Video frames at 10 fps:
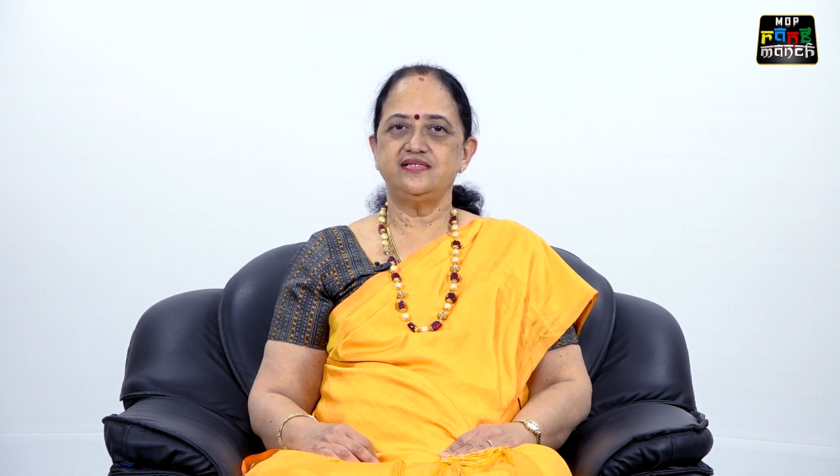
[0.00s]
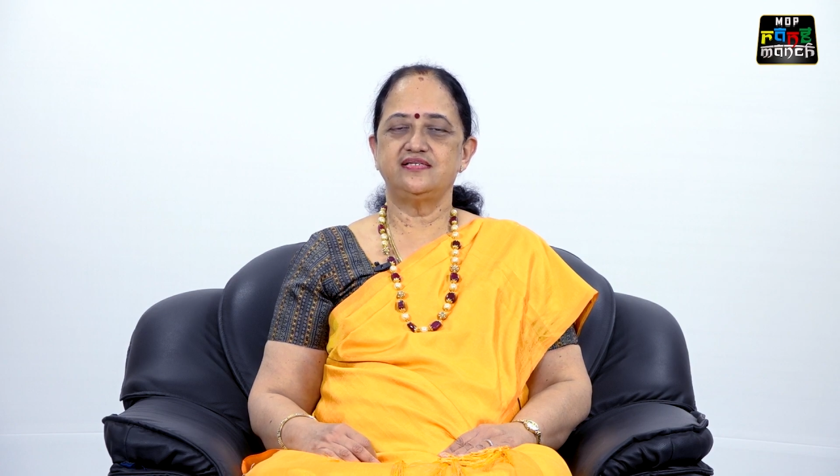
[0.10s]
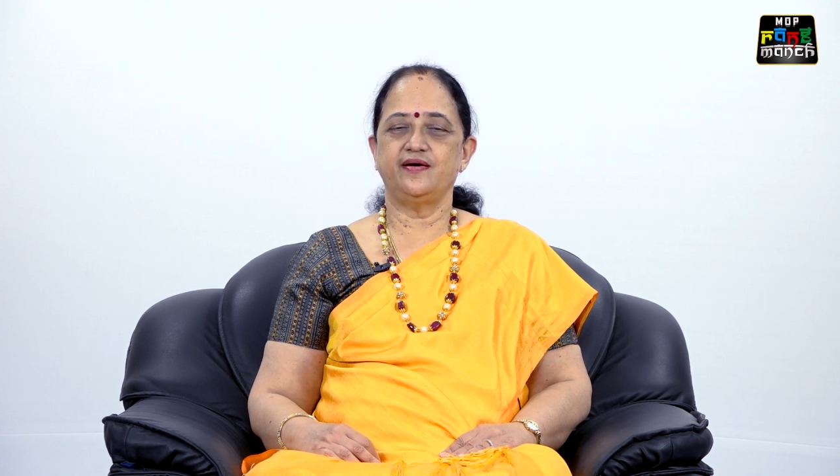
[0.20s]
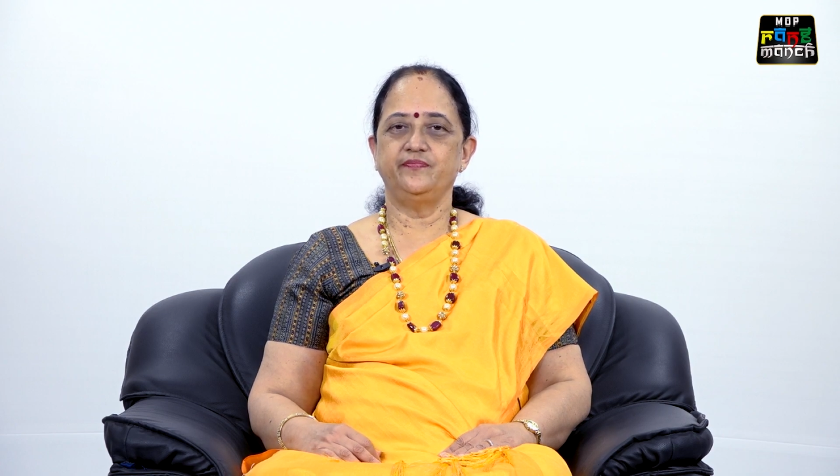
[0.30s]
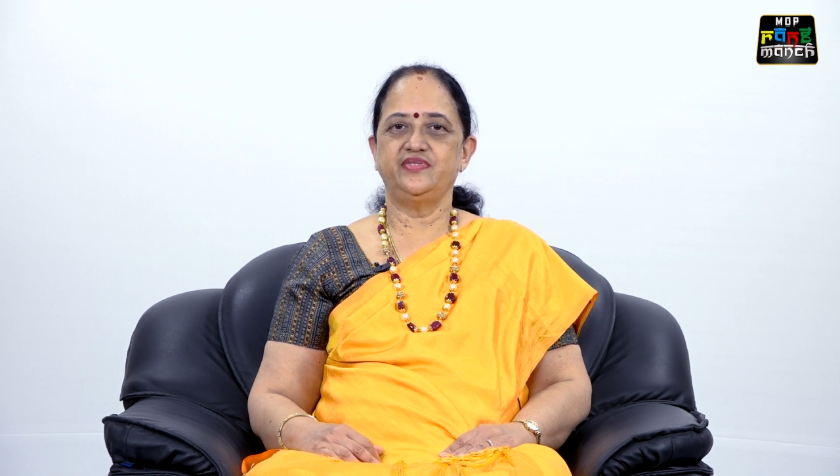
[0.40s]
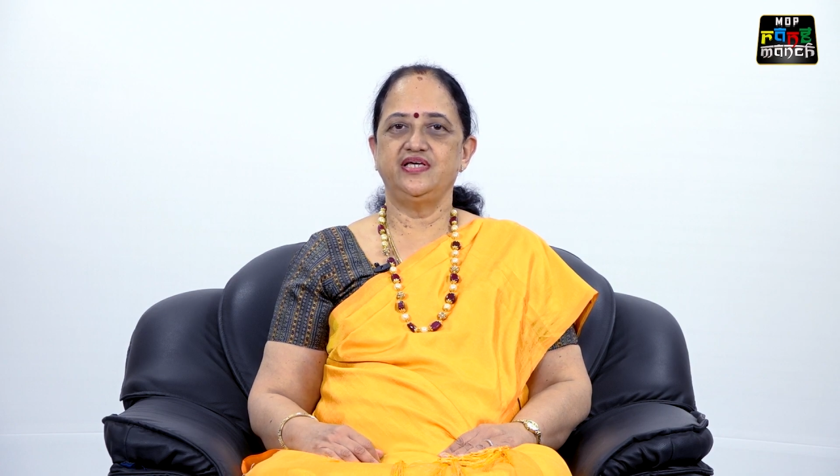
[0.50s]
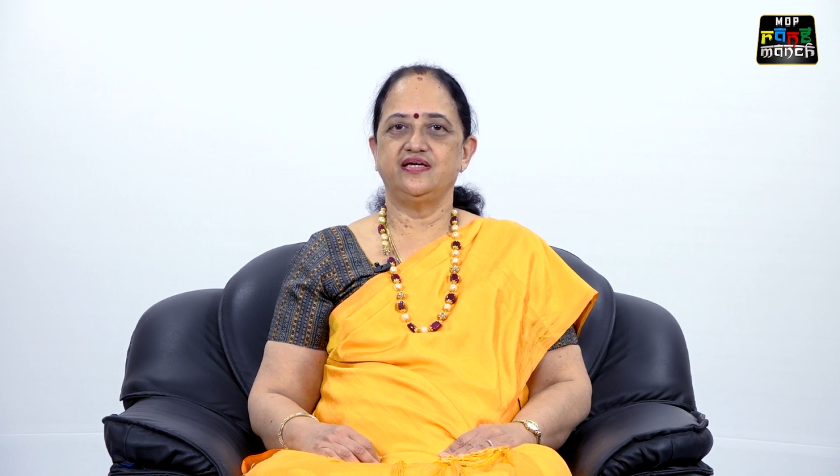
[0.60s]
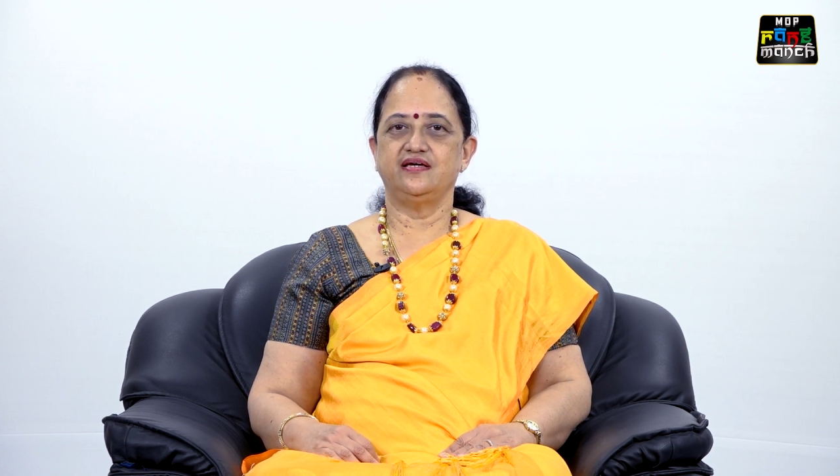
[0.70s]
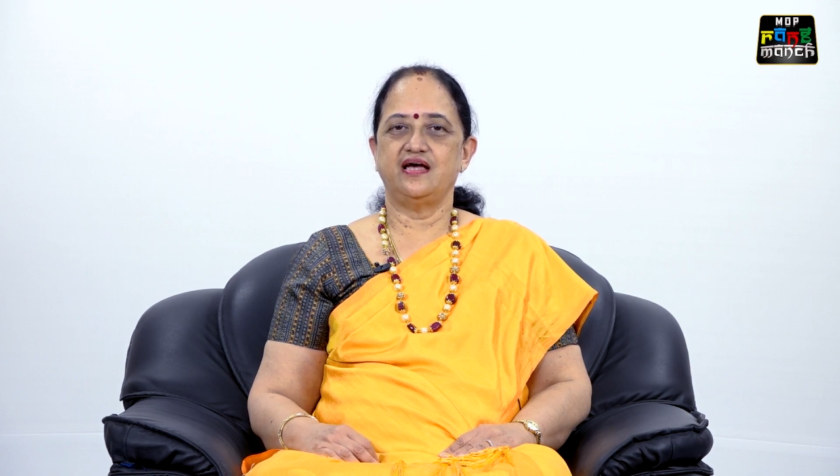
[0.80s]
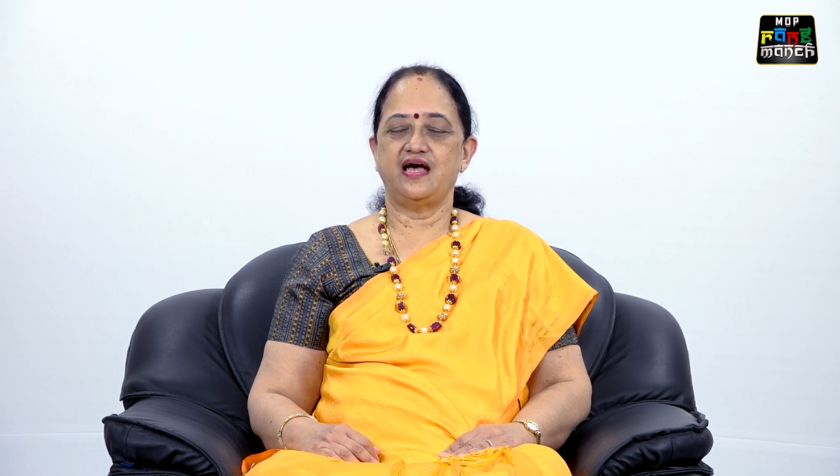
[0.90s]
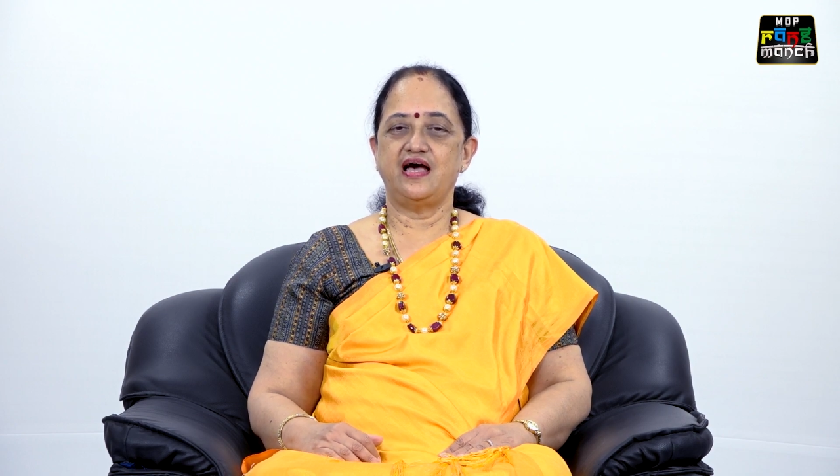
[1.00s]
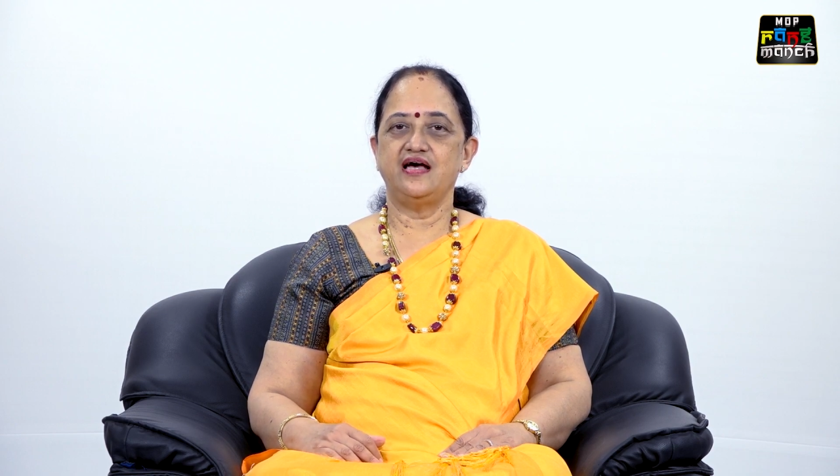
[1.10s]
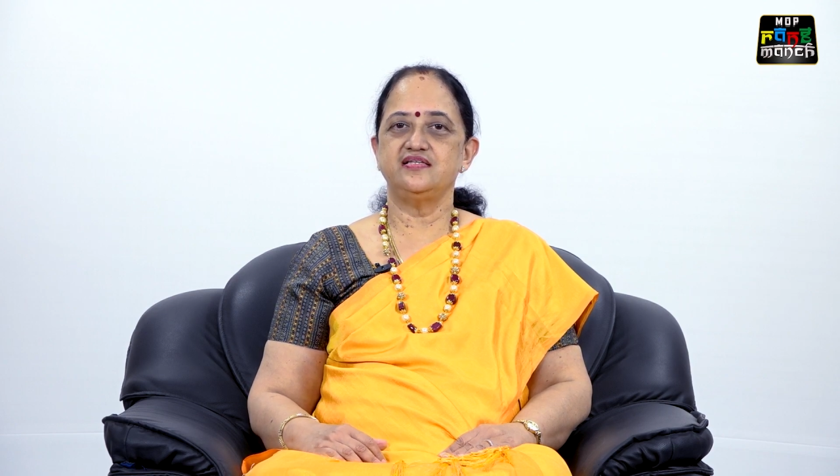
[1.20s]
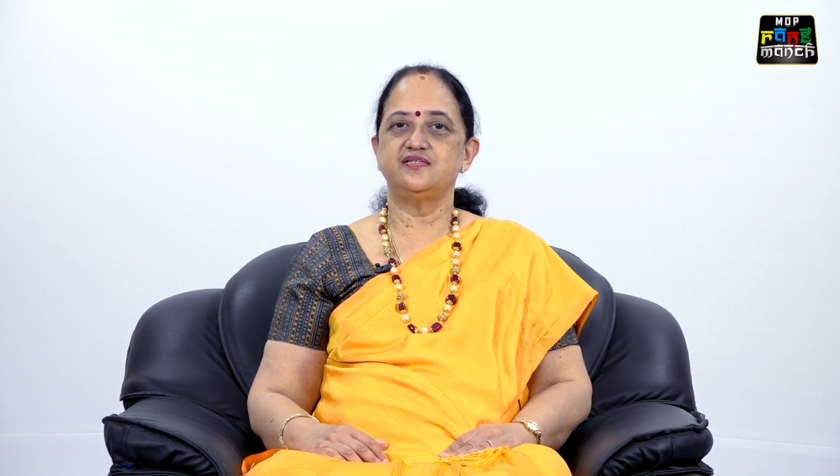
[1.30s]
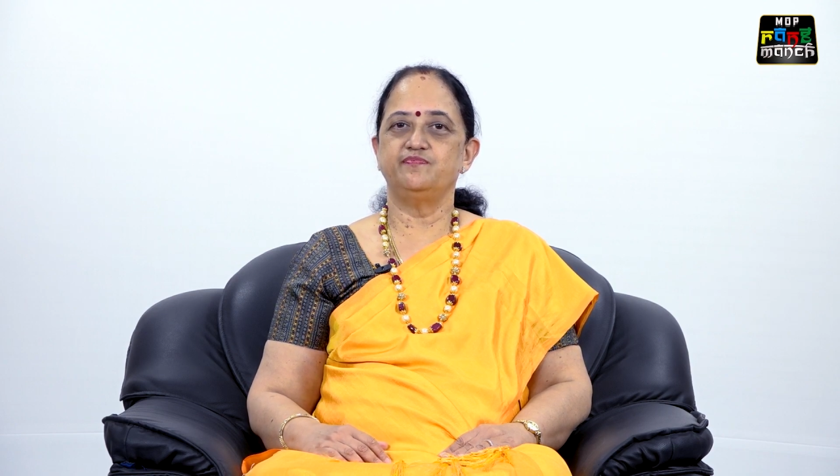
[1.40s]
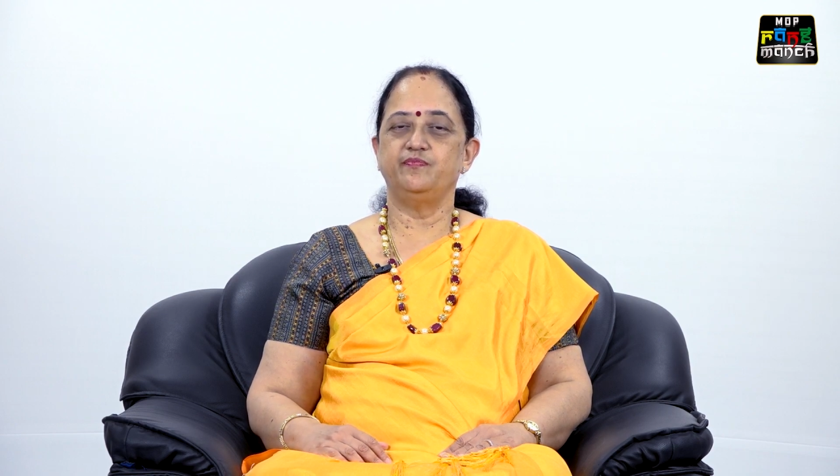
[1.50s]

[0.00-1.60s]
at something as